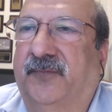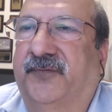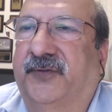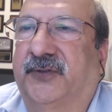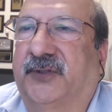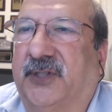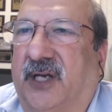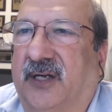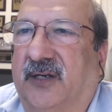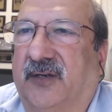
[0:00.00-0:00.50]

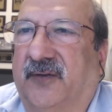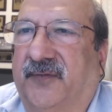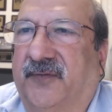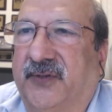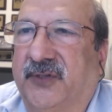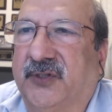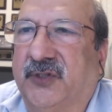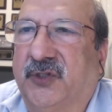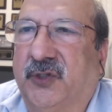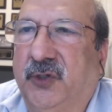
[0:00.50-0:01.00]

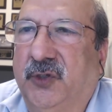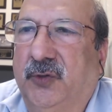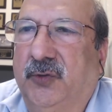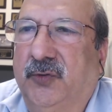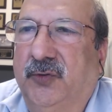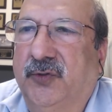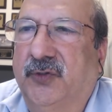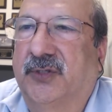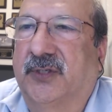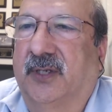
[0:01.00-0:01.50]
photographers
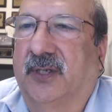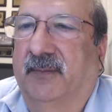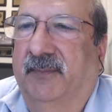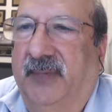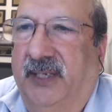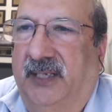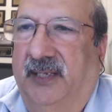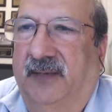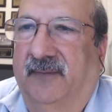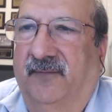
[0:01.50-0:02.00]
use
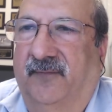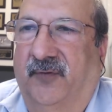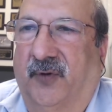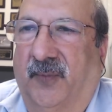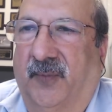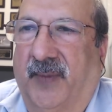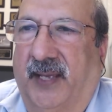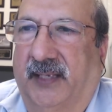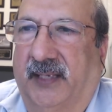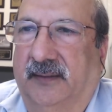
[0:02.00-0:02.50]
medium
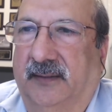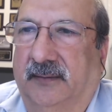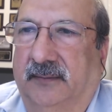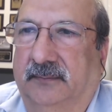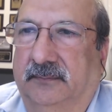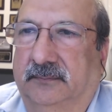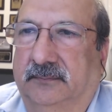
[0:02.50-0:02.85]
format?